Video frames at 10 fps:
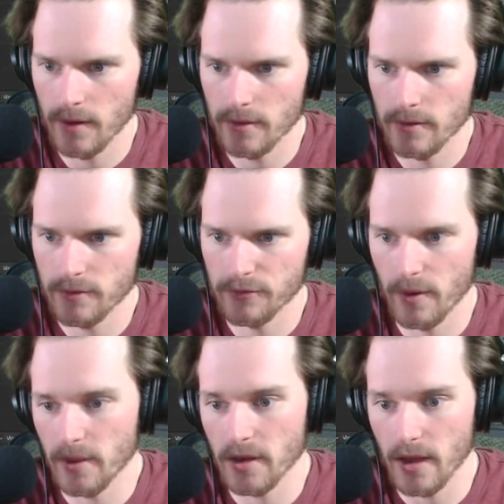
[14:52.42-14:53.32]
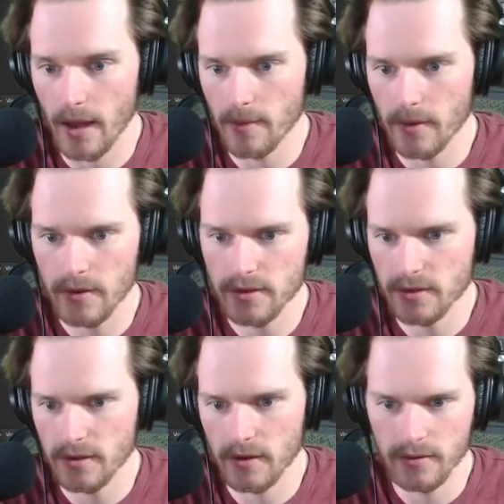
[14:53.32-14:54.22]
from in-game, and these,
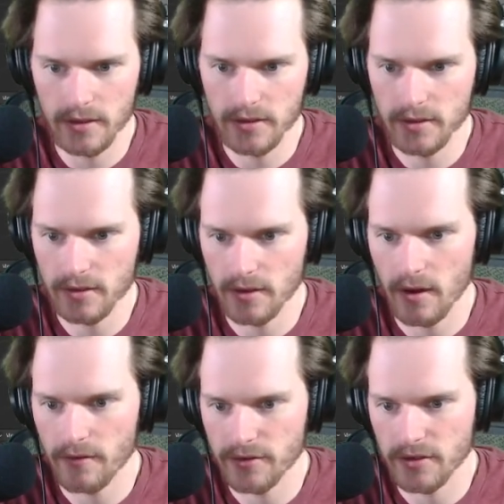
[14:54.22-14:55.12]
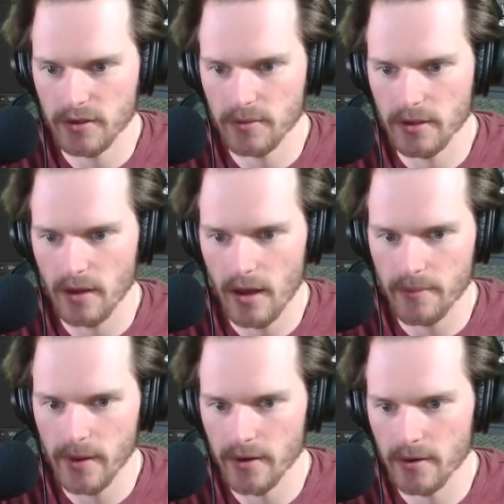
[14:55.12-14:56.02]
you know, these can obviously be a lot
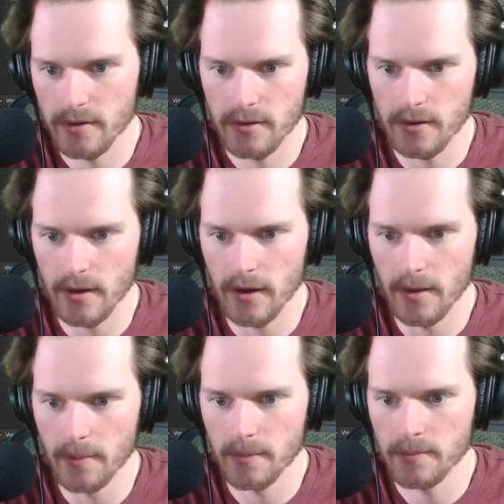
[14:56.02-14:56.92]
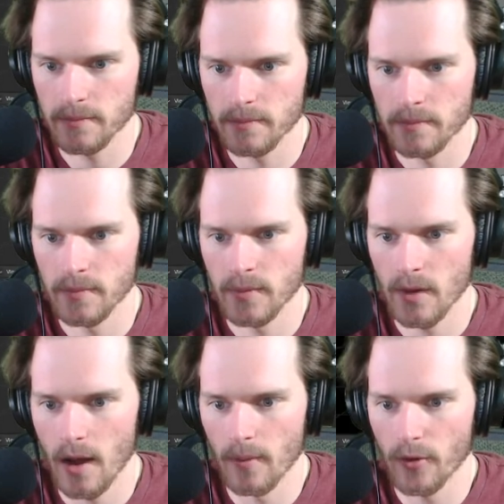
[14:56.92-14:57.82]
better. I'm
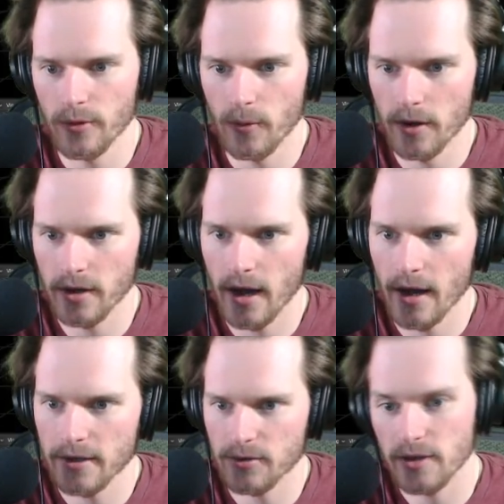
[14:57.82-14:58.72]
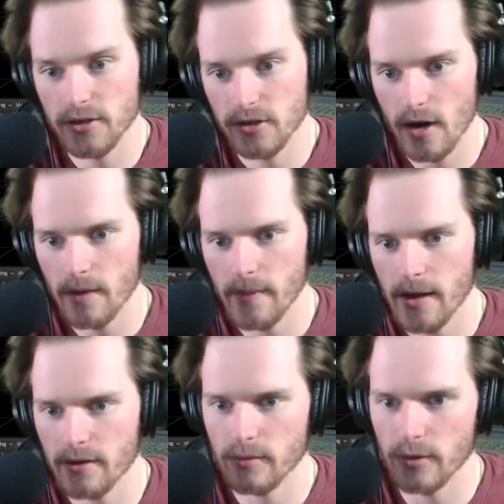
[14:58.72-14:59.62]
only one guy, so I just try to
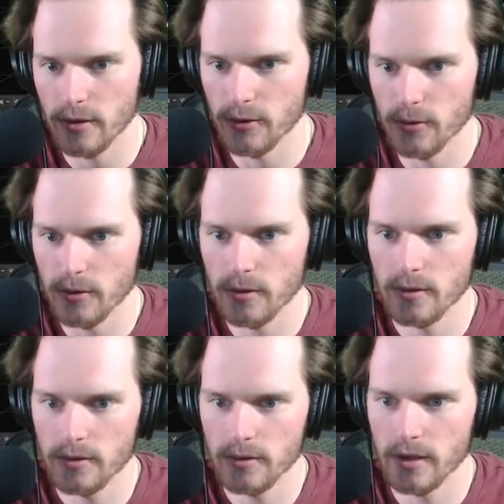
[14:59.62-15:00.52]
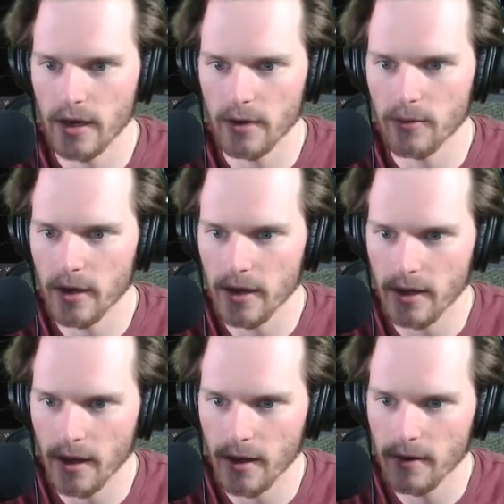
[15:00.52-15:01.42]
make them look cool. in any way I
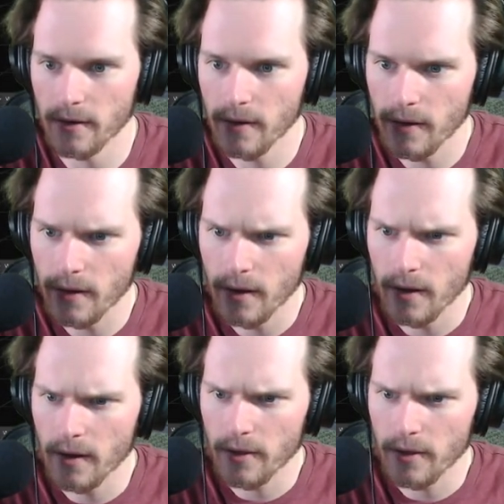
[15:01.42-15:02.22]
can. The